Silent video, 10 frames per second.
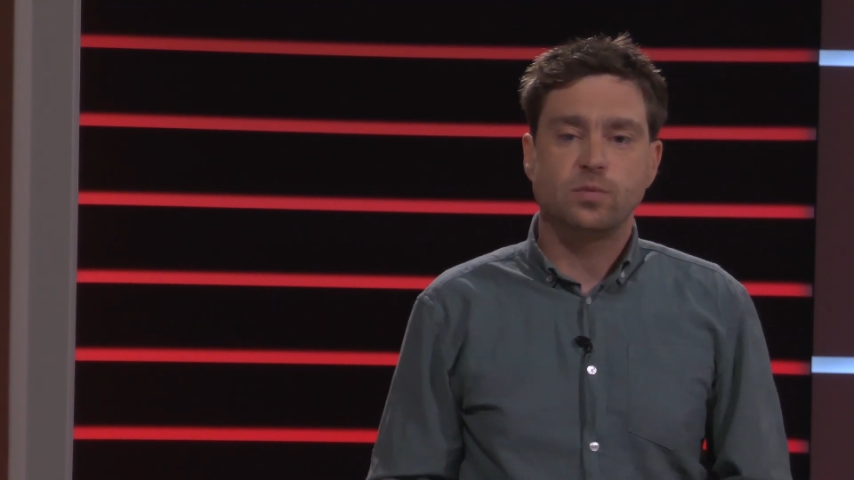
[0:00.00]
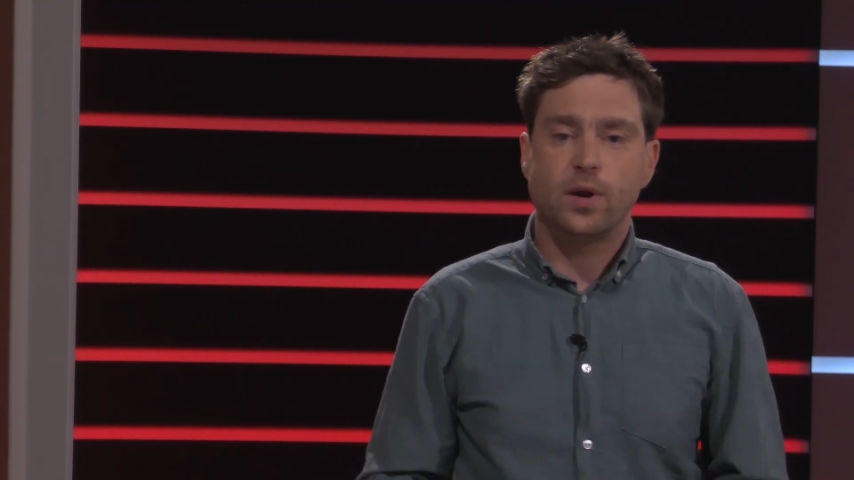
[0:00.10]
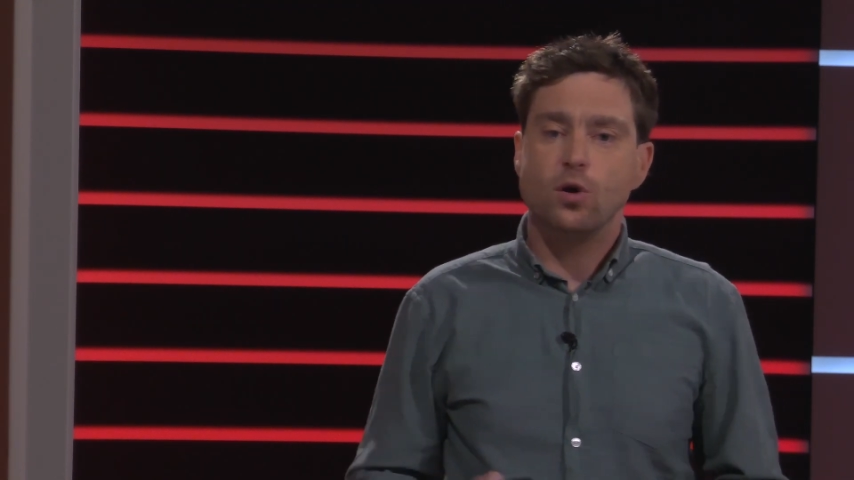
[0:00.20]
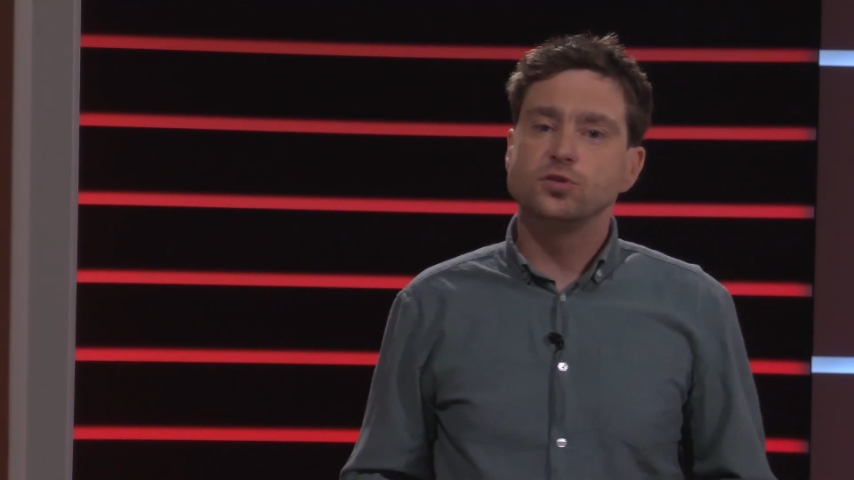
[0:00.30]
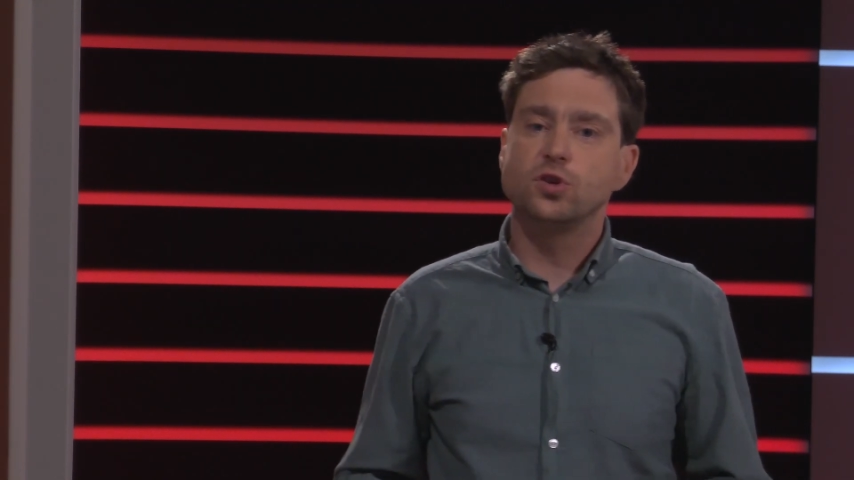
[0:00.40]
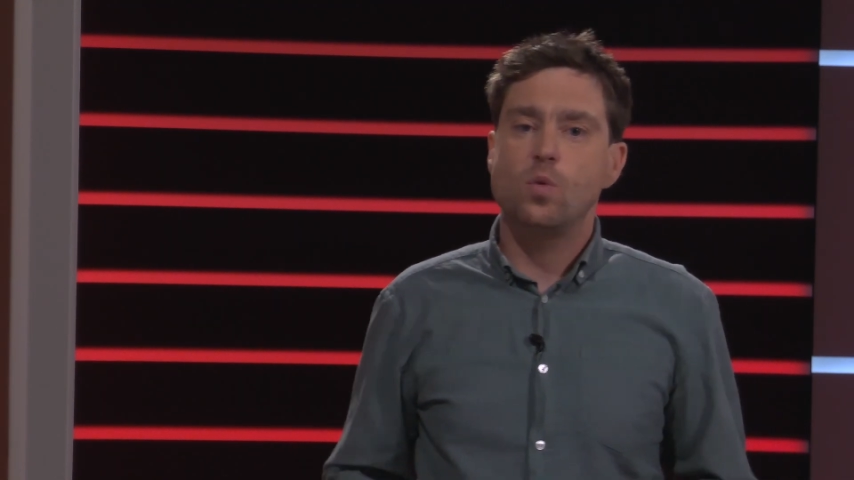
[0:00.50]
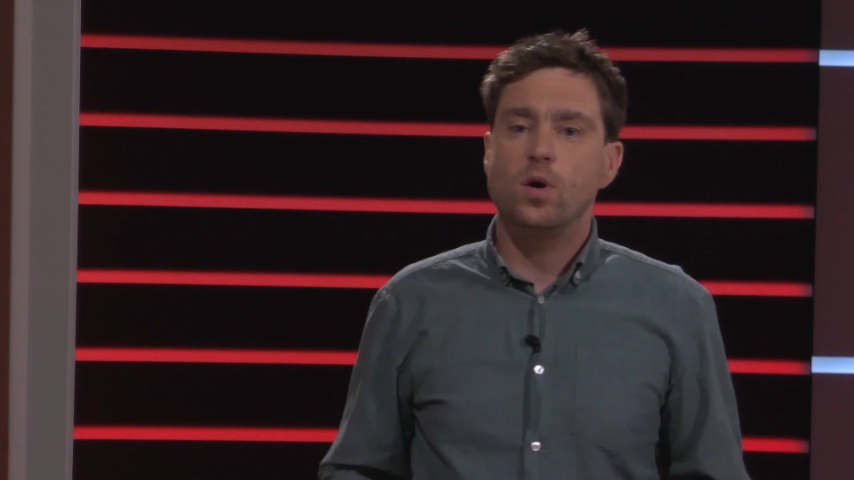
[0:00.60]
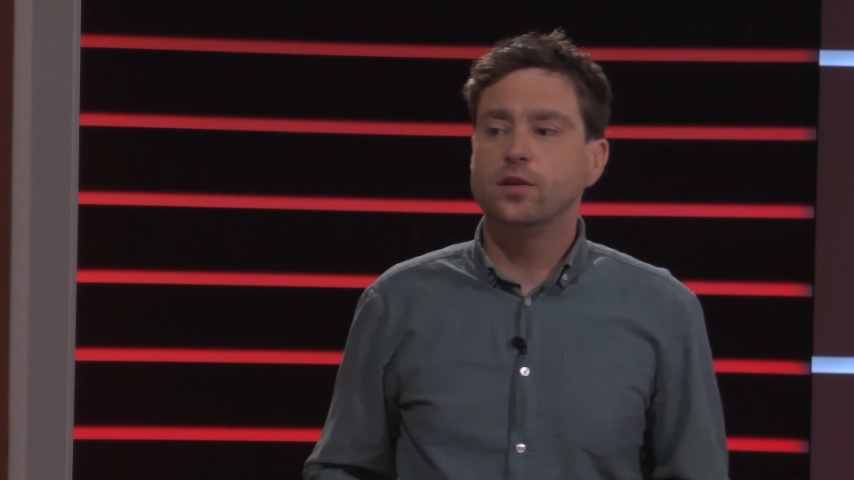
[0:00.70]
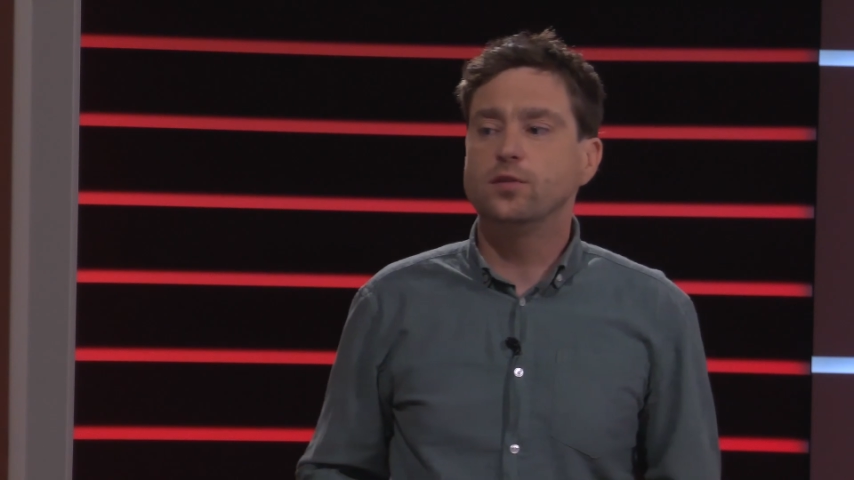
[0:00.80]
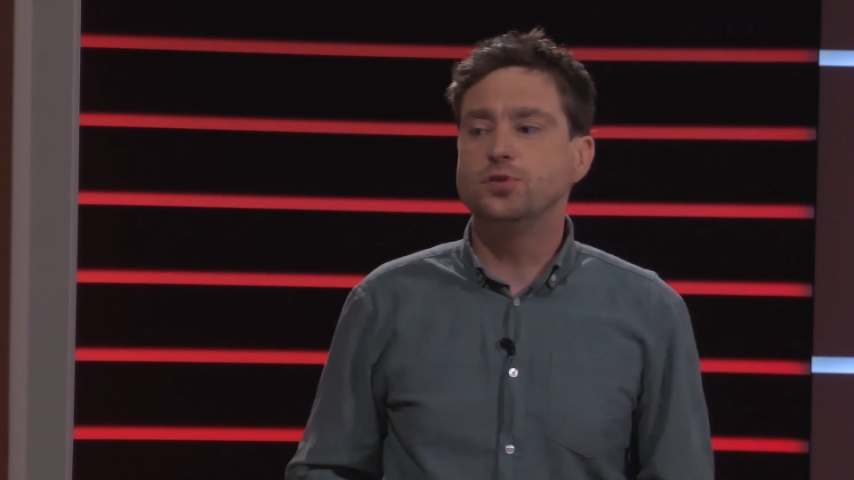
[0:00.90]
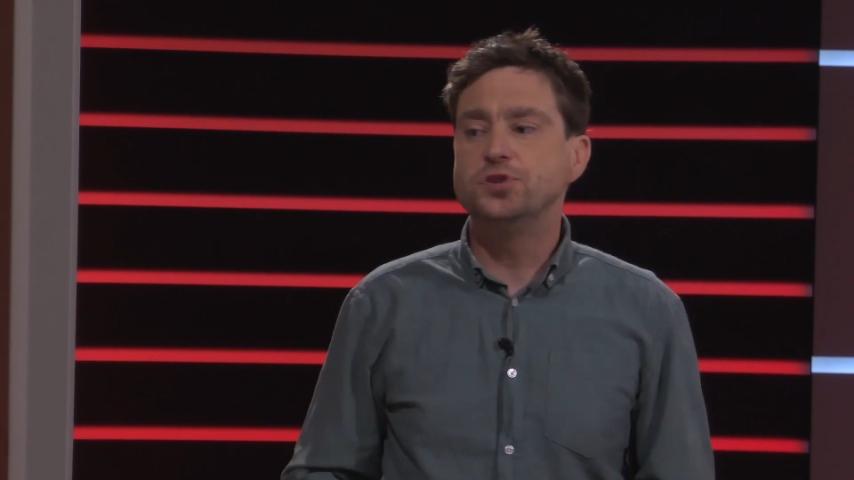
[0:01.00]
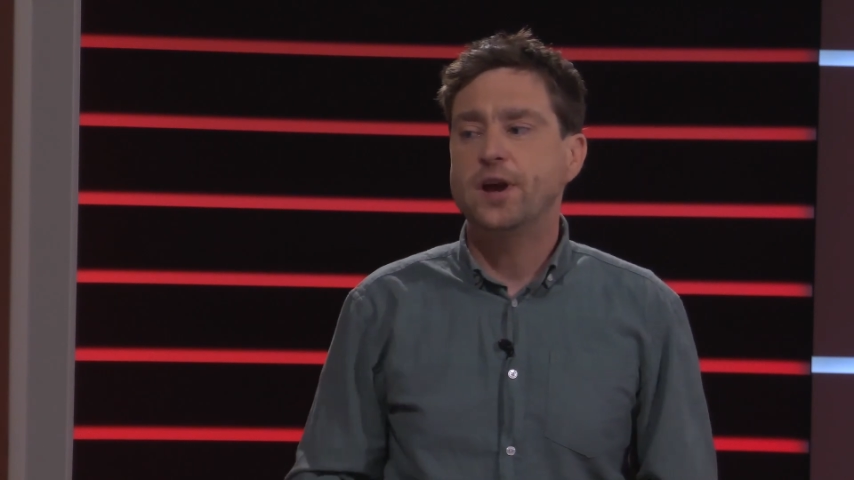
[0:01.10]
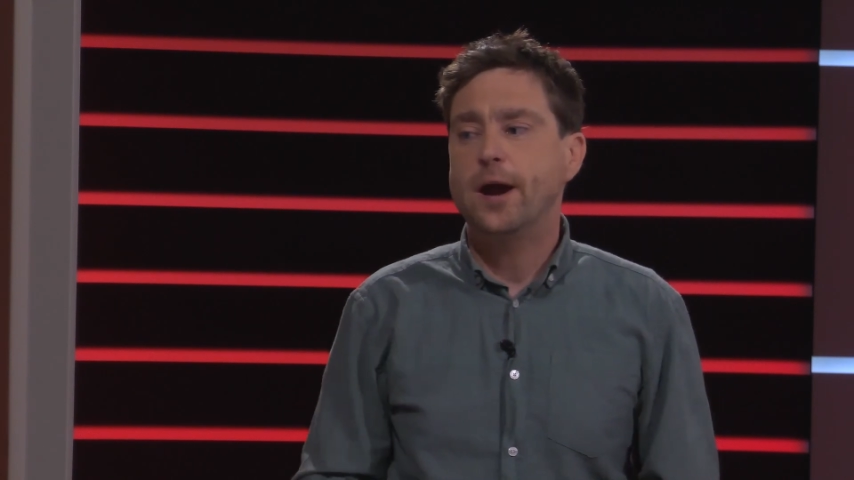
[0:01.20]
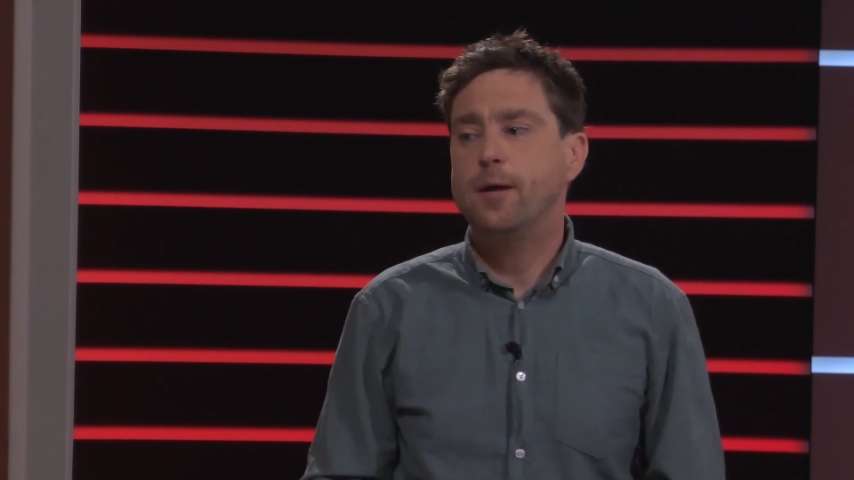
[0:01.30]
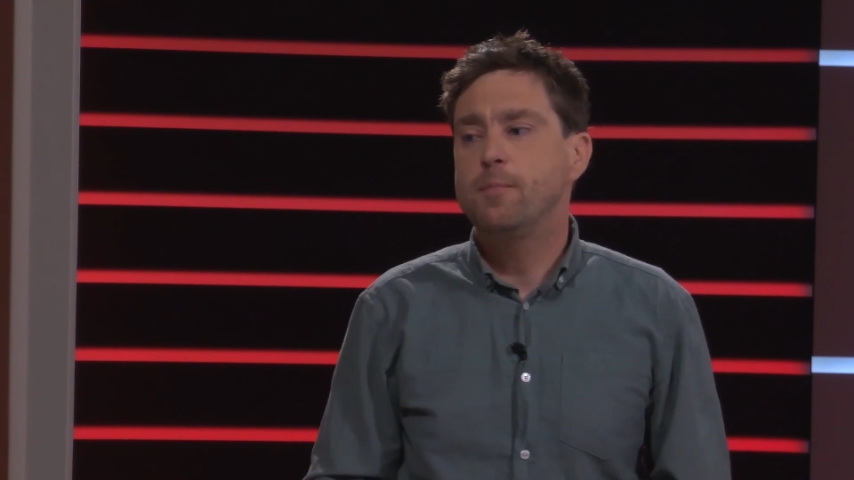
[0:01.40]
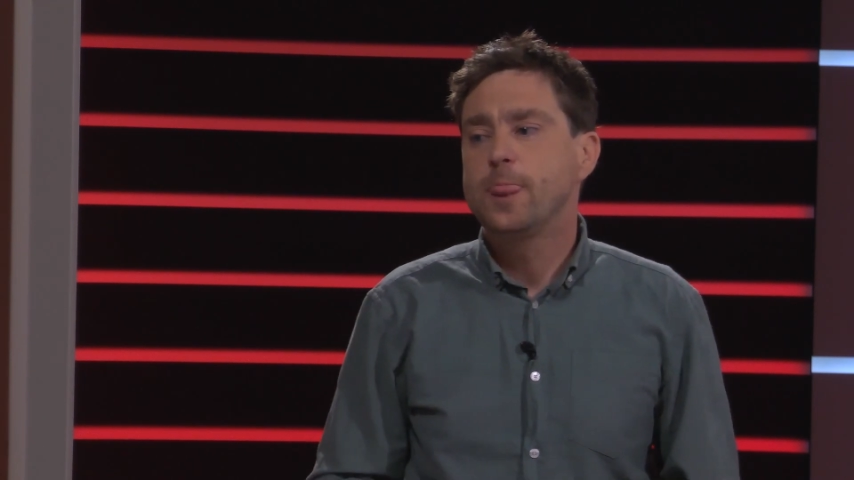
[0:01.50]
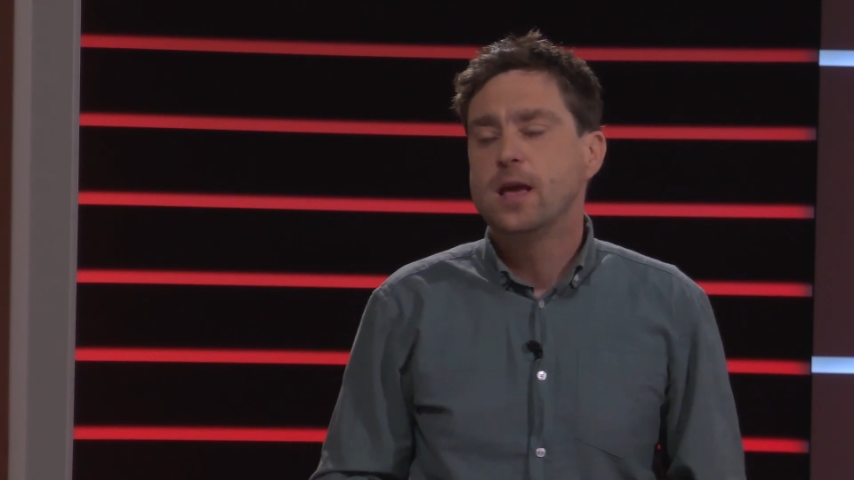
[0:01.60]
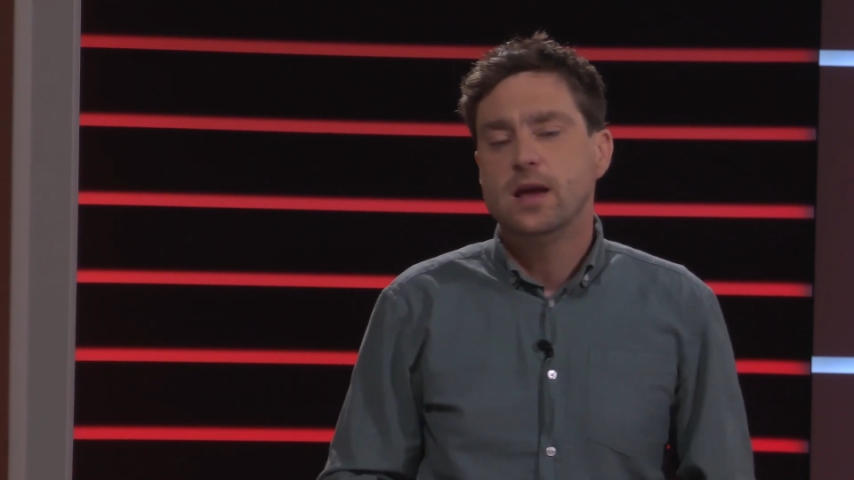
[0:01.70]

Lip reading: what I also wanted to share